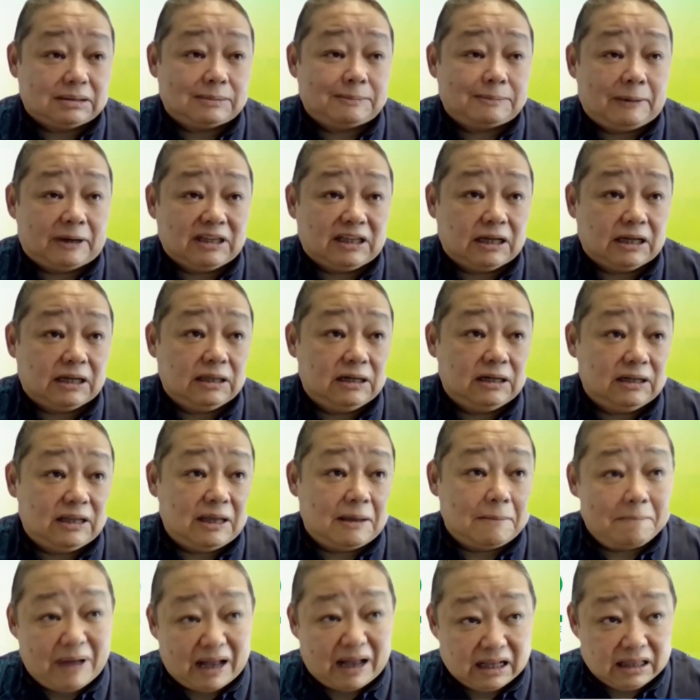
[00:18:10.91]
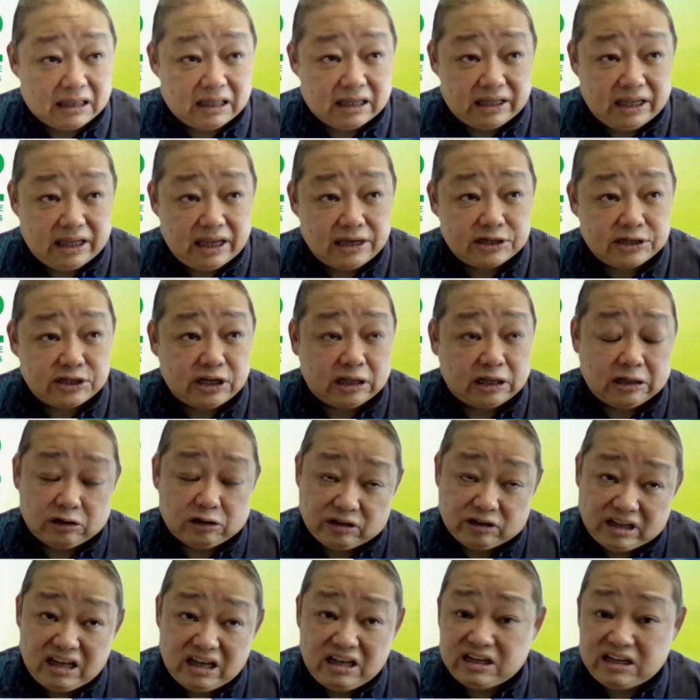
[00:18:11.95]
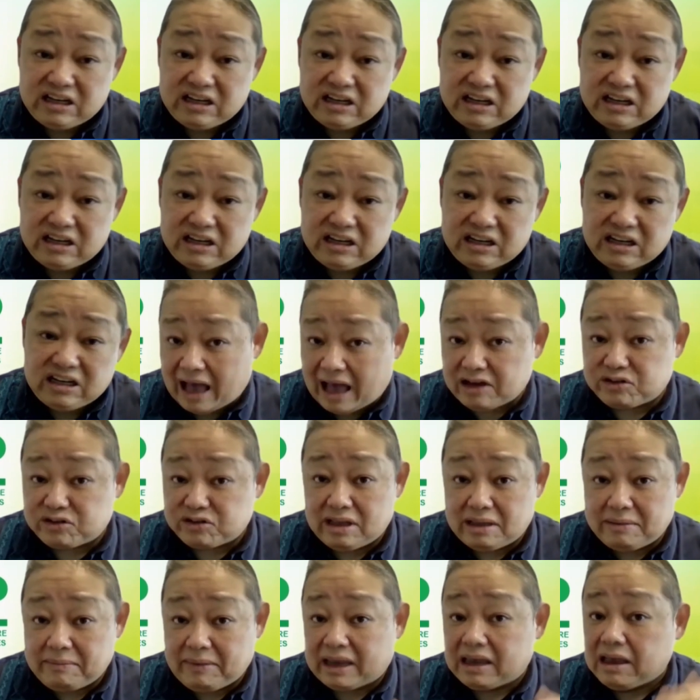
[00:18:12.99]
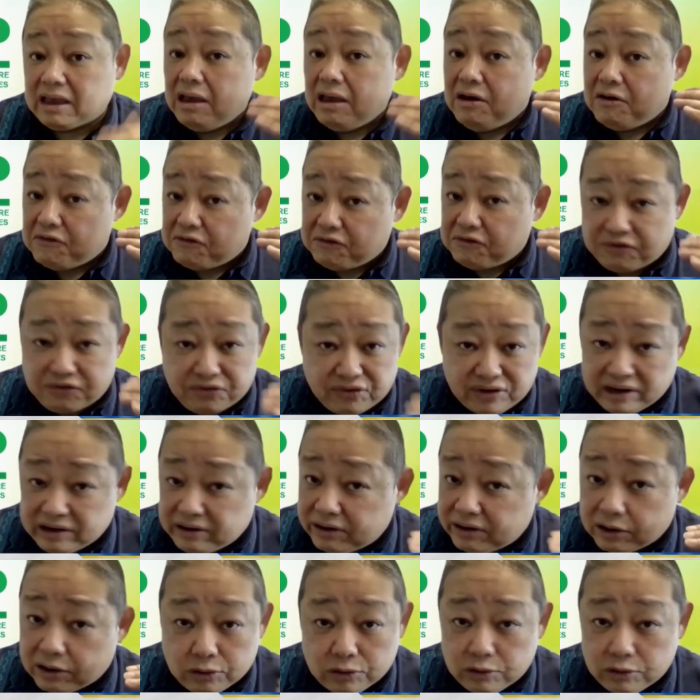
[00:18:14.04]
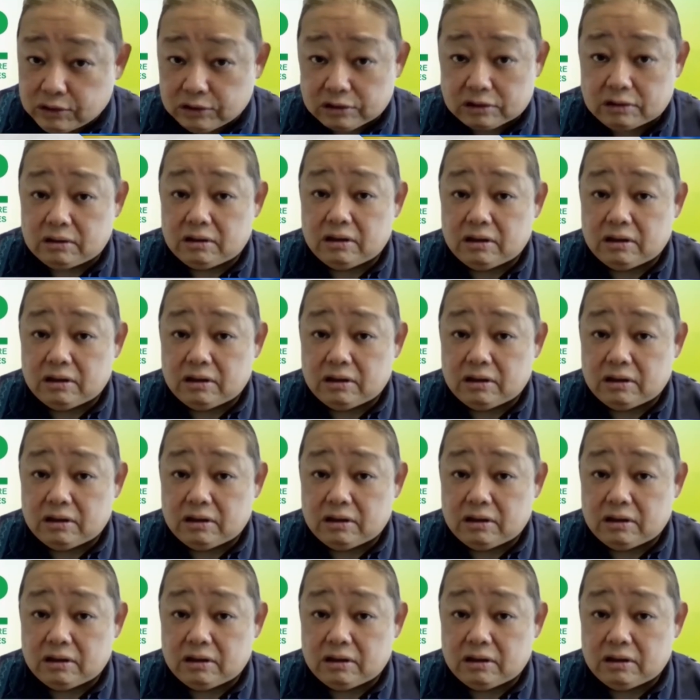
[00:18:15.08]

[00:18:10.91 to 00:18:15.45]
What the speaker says: particularly in Bangladesh and in India, can actually make very good